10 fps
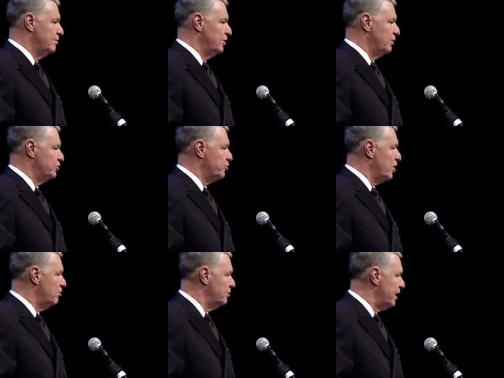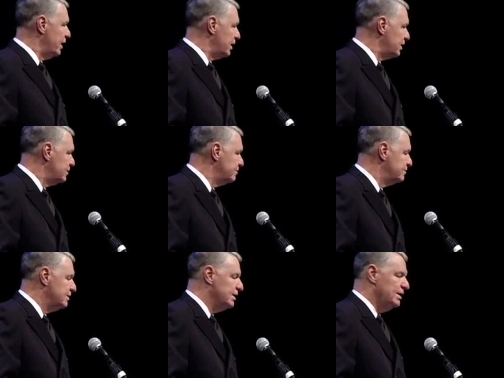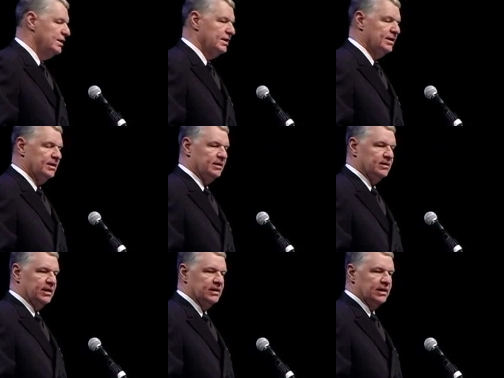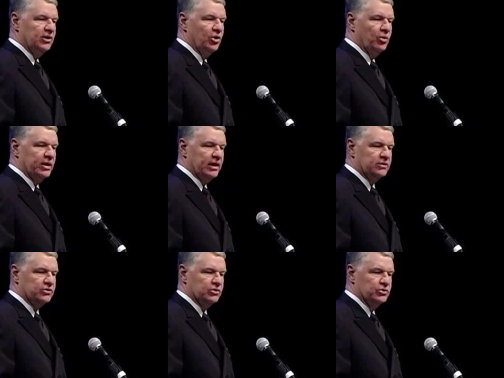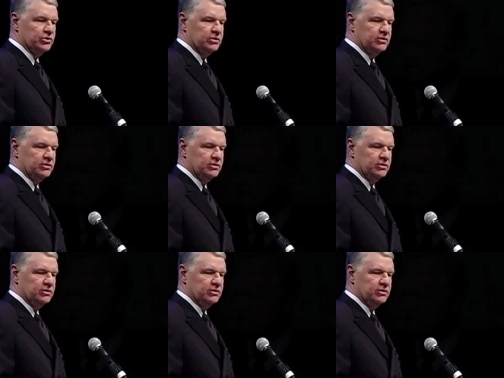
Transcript: that was problematic, and that no one had a solution